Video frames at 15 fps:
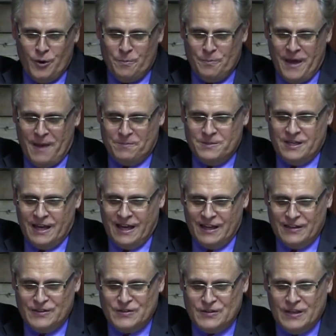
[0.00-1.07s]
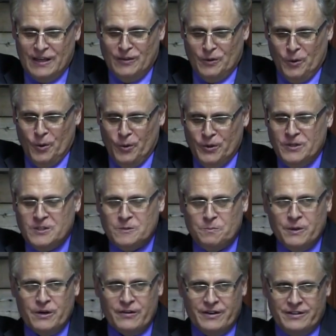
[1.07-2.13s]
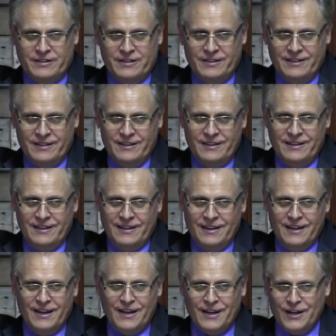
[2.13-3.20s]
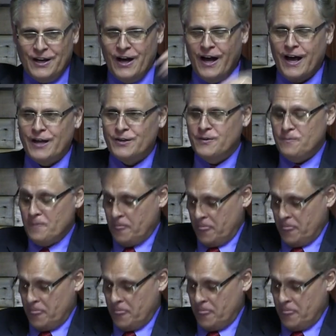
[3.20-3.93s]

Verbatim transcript: are baptized in the Holy Spirit, God